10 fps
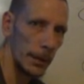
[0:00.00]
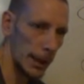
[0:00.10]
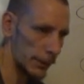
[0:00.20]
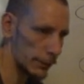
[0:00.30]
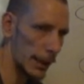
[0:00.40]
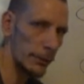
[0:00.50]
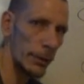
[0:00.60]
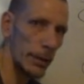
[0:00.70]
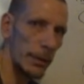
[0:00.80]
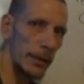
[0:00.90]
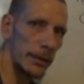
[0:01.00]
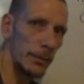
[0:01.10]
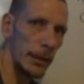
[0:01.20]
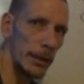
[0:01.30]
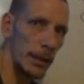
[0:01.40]
That's what it means
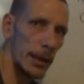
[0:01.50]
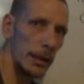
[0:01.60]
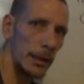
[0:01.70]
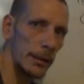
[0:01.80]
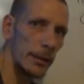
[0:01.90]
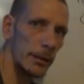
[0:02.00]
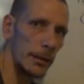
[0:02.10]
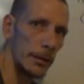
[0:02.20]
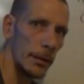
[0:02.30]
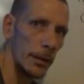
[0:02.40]
to be a Canadian citizen.